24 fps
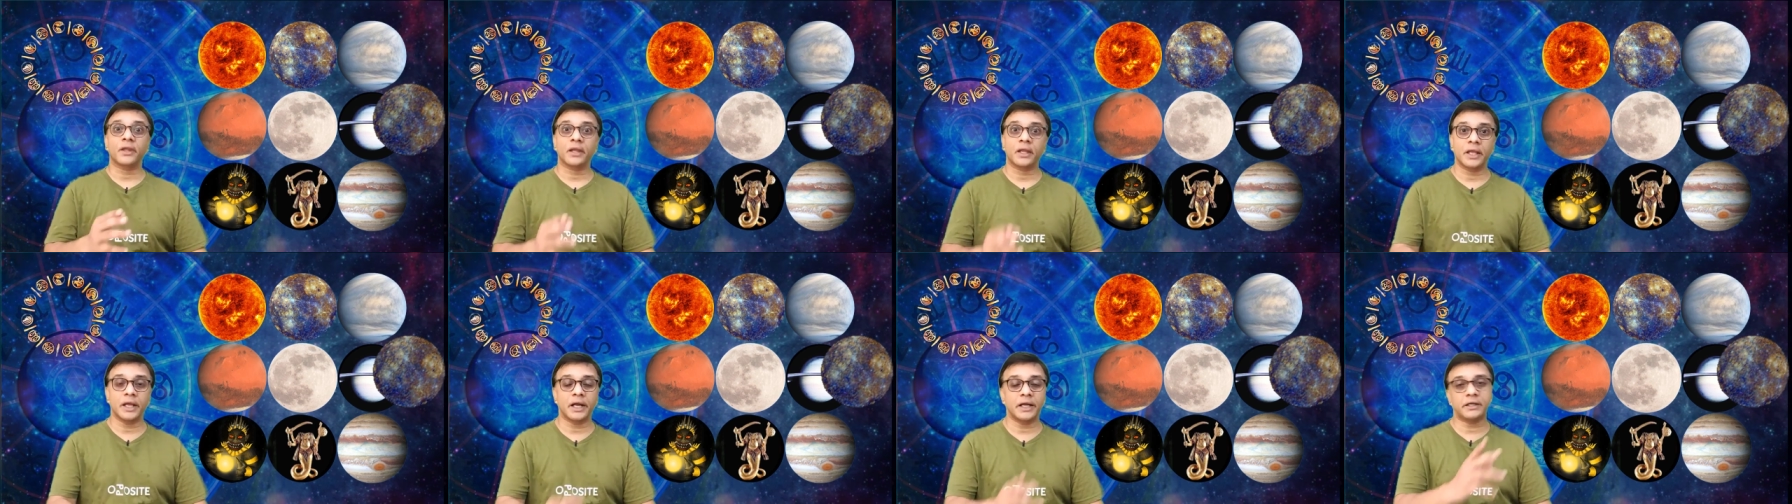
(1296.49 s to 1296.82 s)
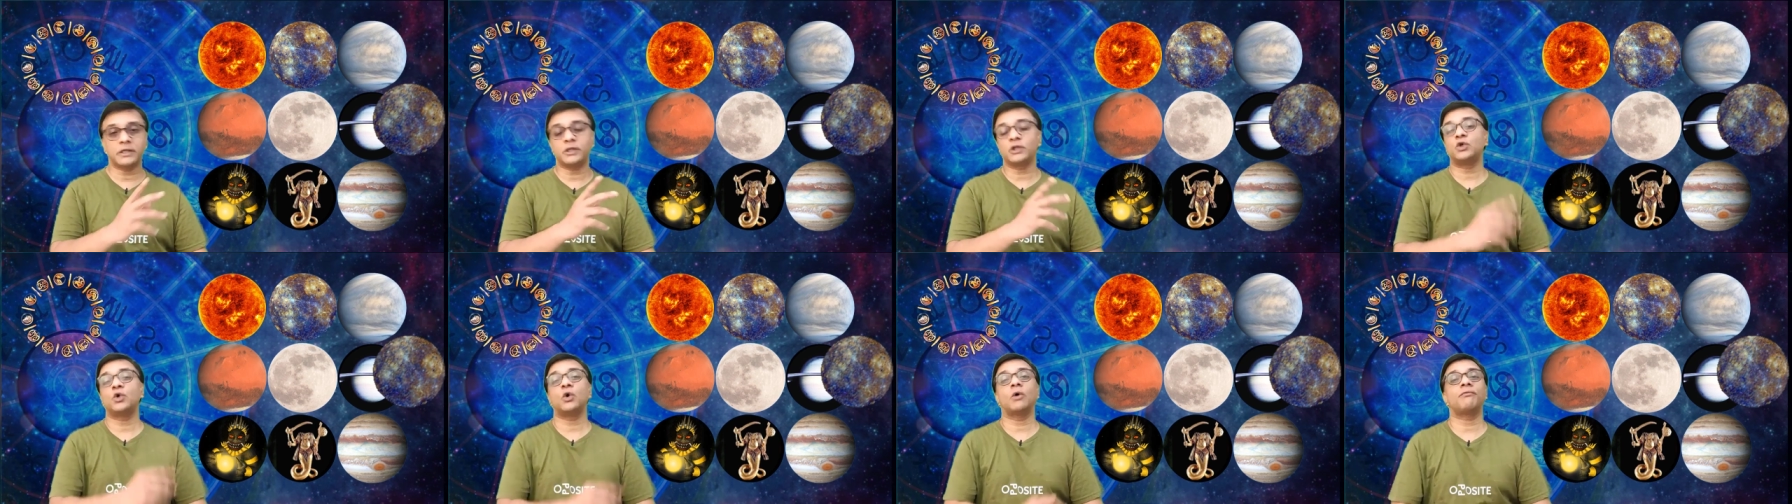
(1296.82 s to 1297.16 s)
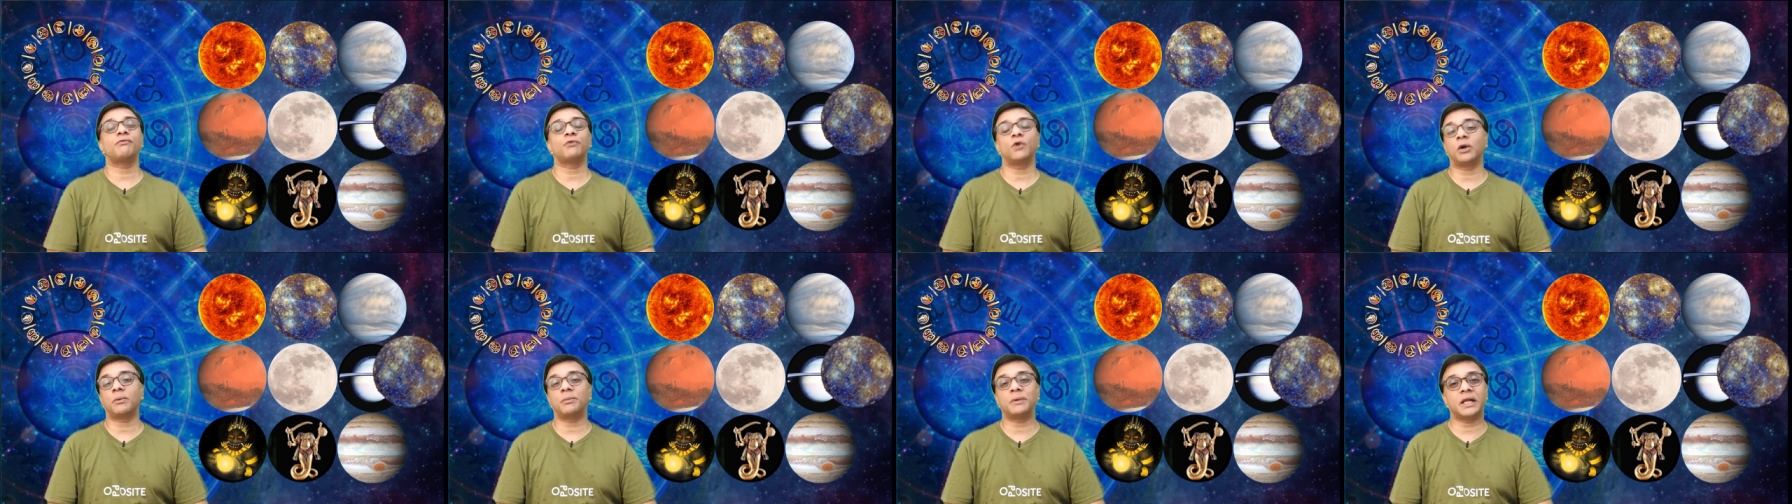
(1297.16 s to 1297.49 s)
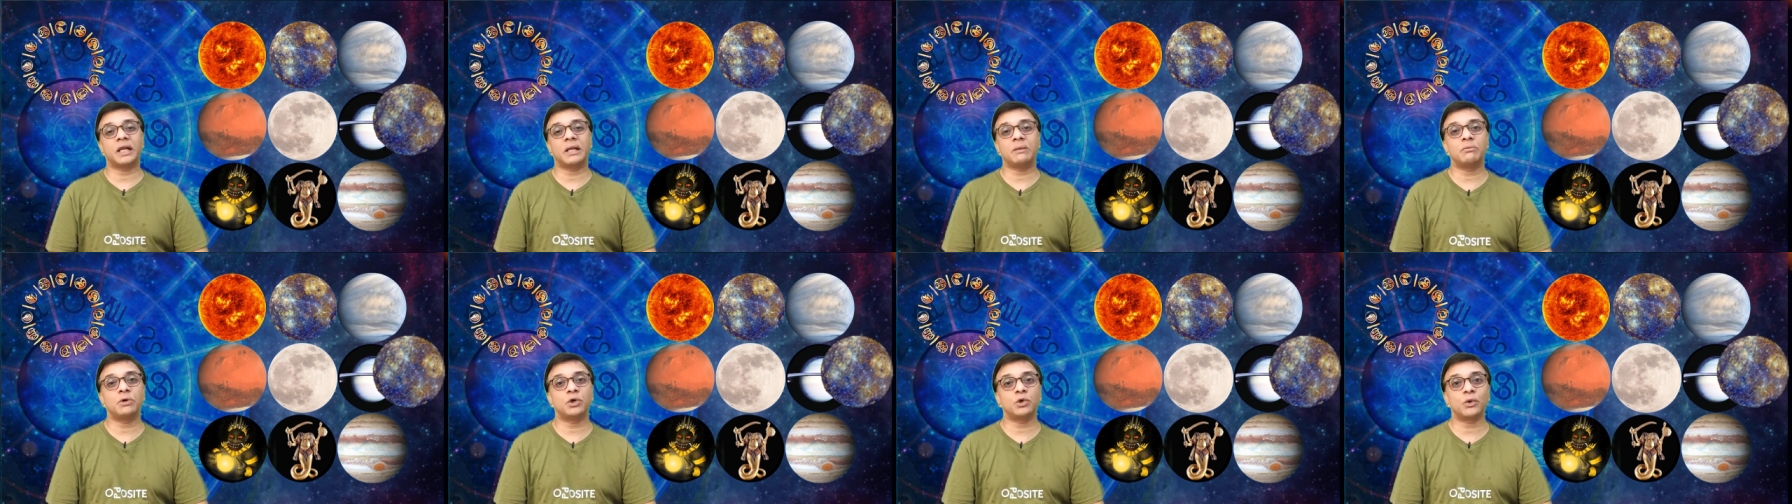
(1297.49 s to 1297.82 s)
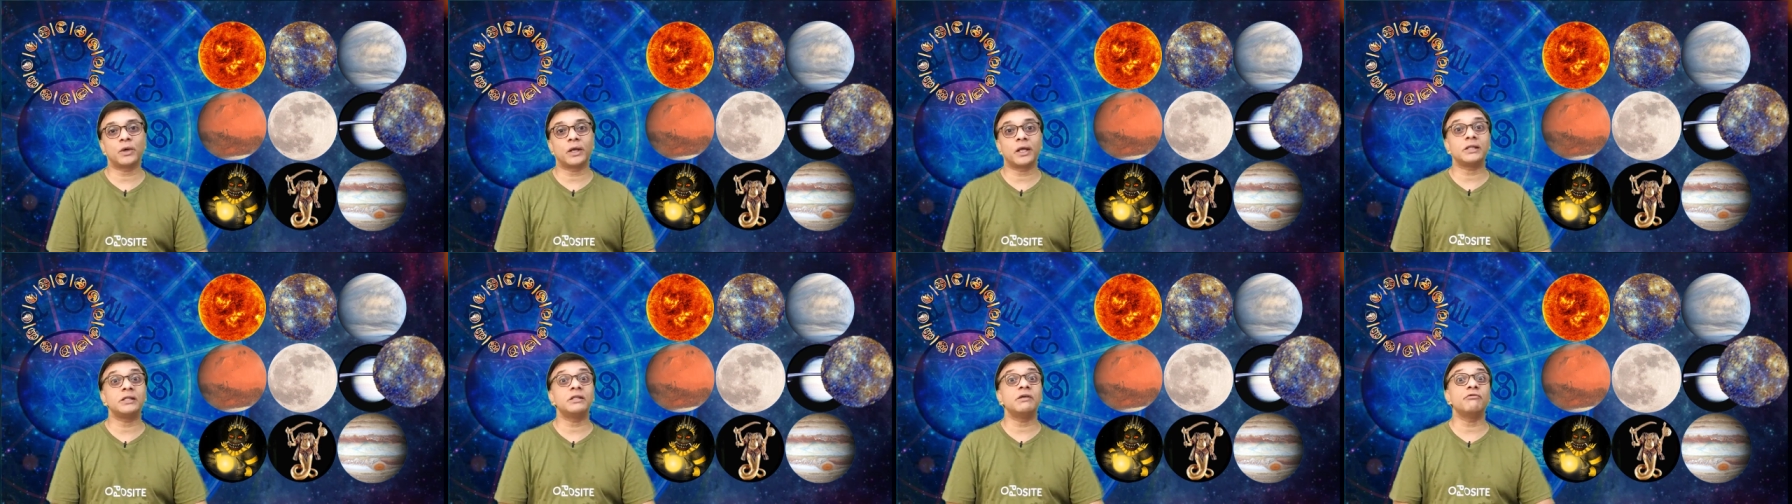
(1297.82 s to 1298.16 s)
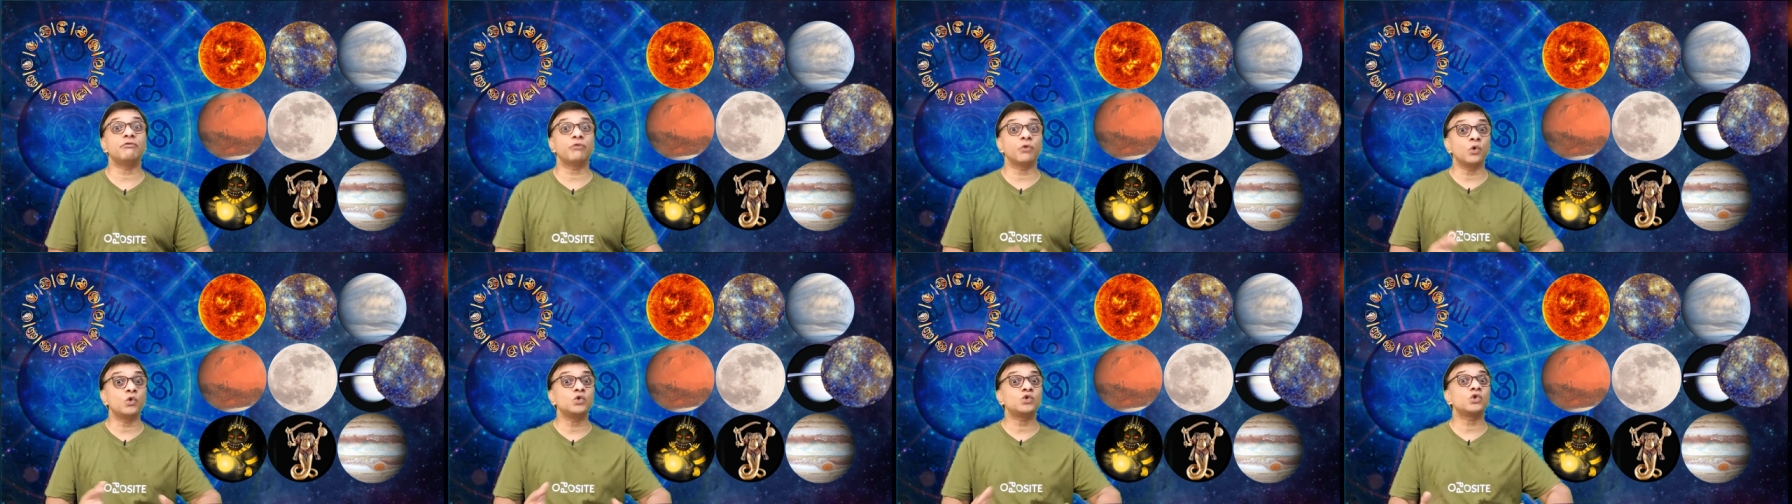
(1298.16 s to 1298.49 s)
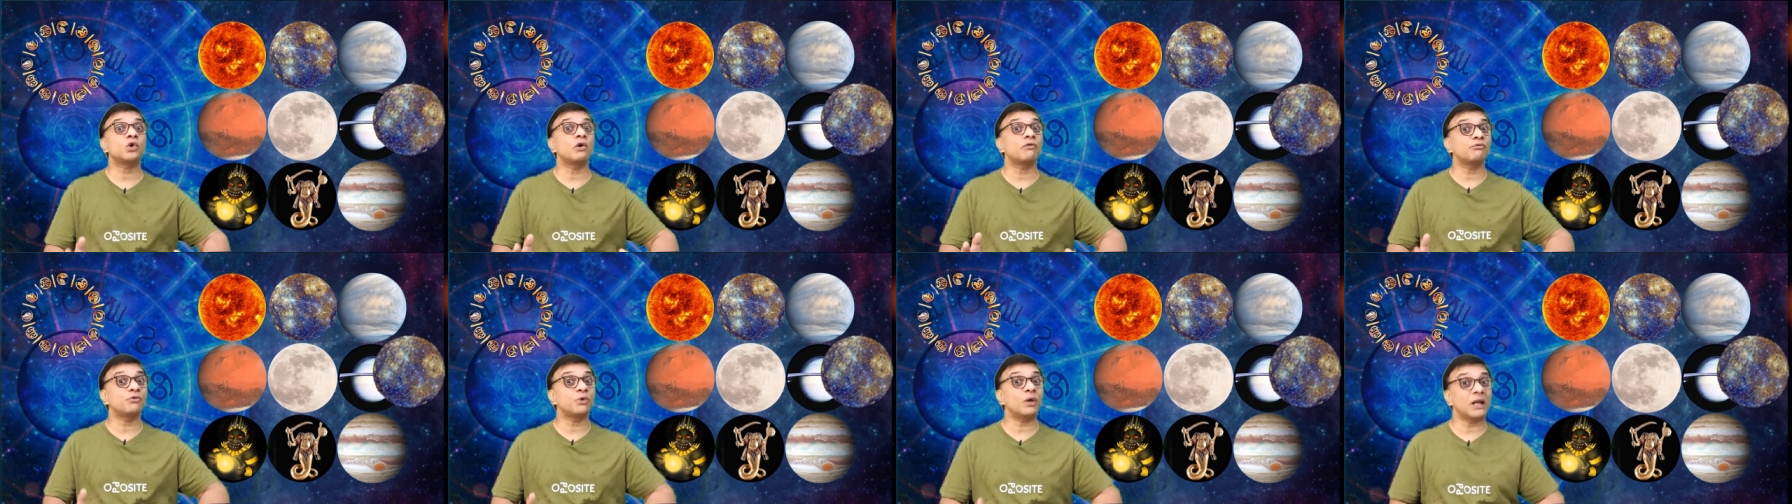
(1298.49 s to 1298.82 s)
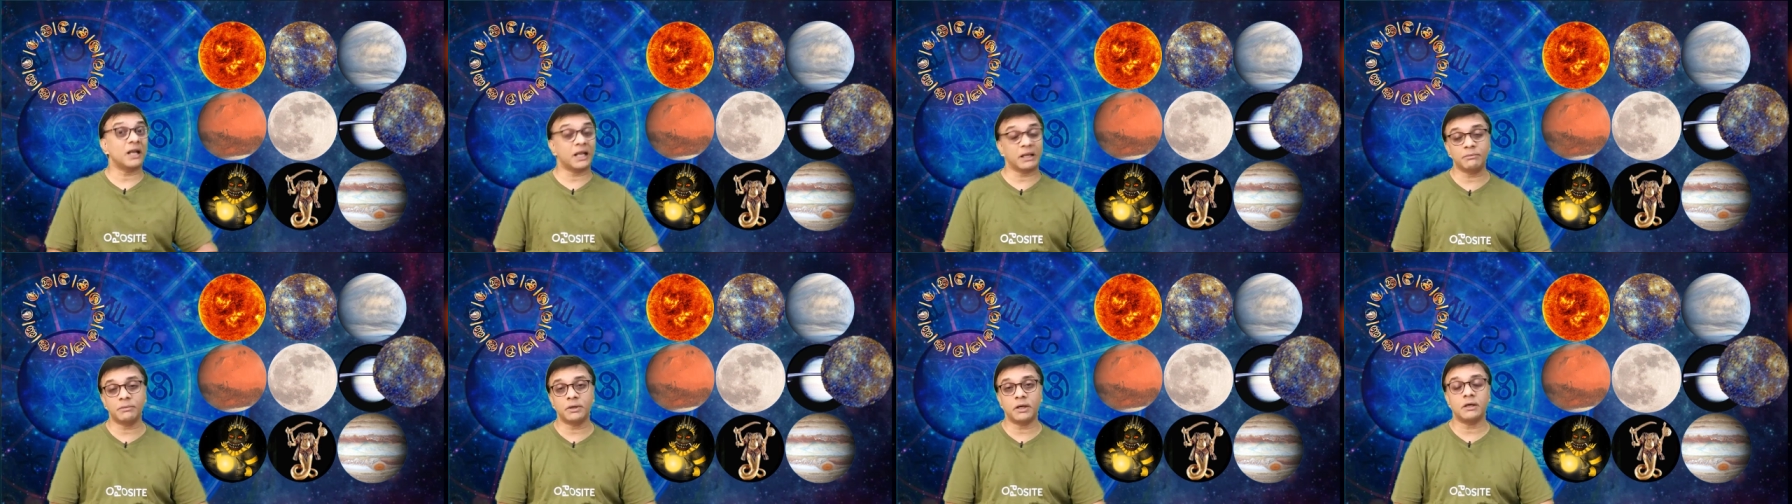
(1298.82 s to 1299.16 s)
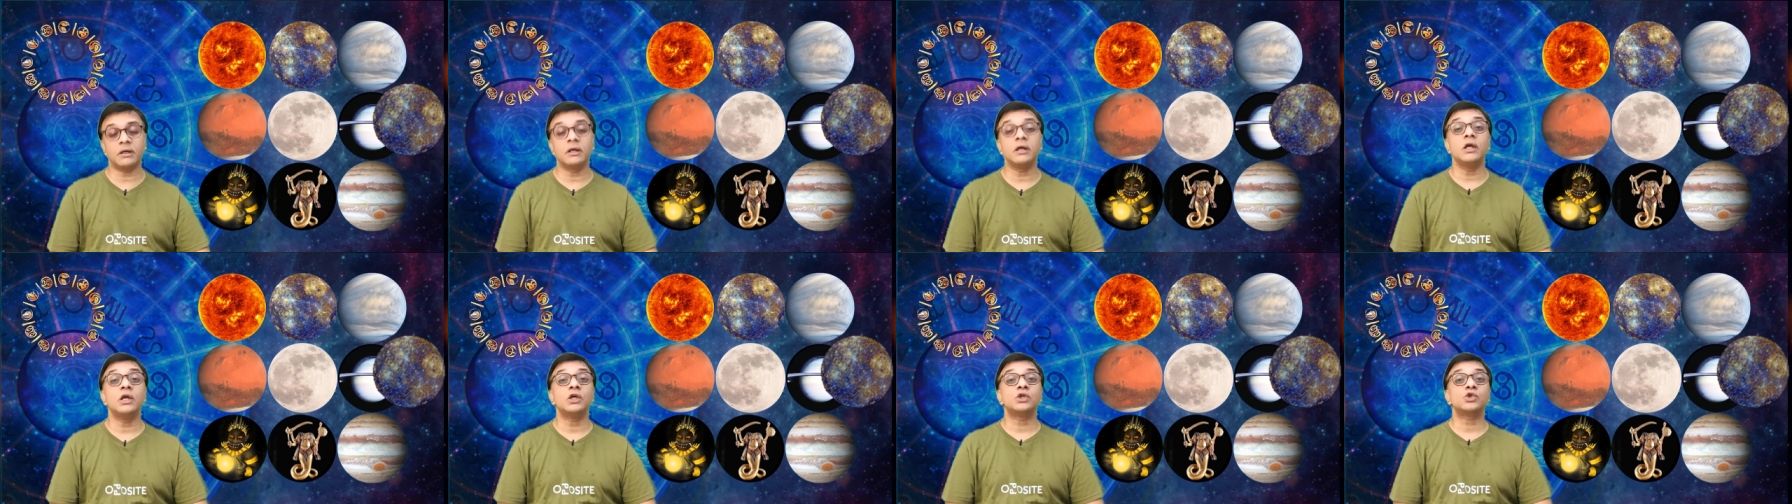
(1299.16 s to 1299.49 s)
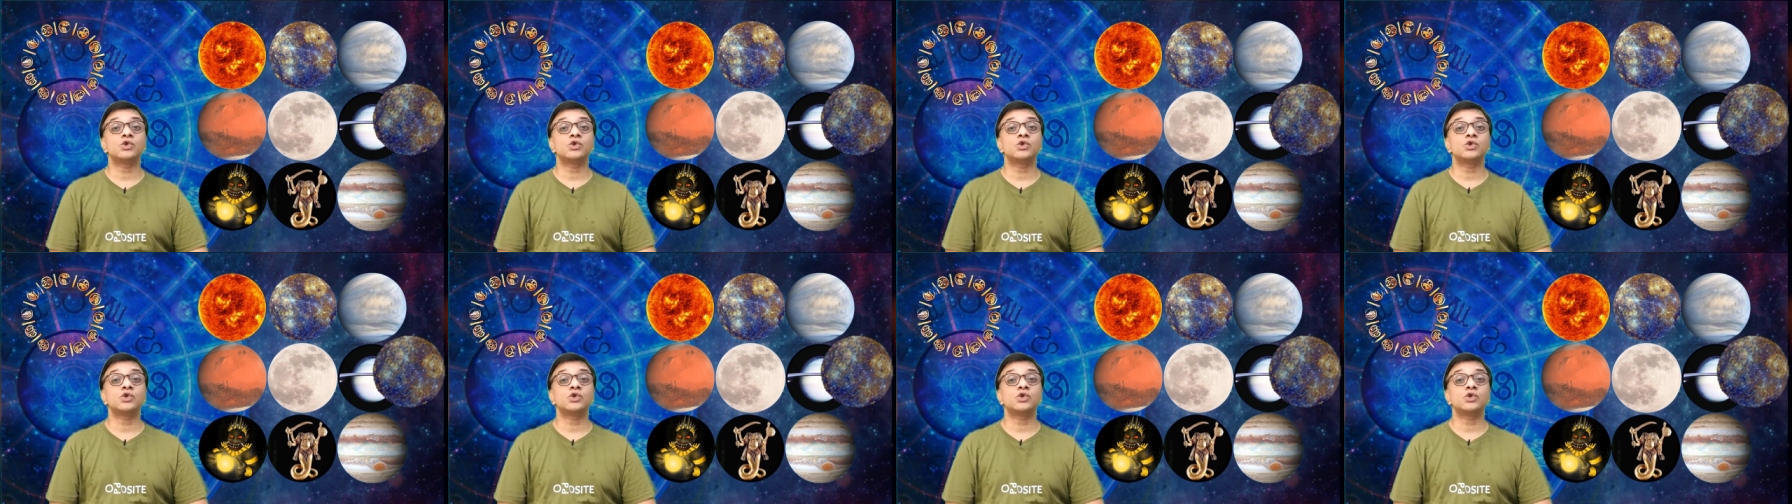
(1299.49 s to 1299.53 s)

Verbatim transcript: yet you have not been able to get the fruits of your labor.